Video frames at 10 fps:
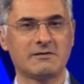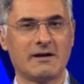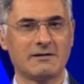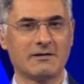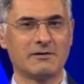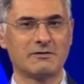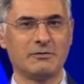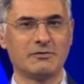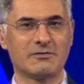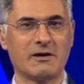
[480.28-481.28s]
and
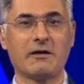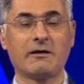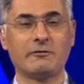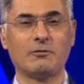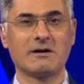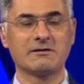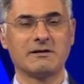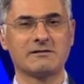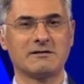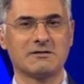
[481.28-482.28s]
contribution. And thank you for
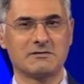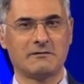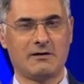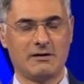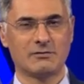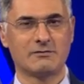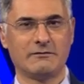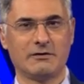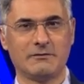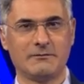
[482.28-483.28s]
watching this edition of the News Review.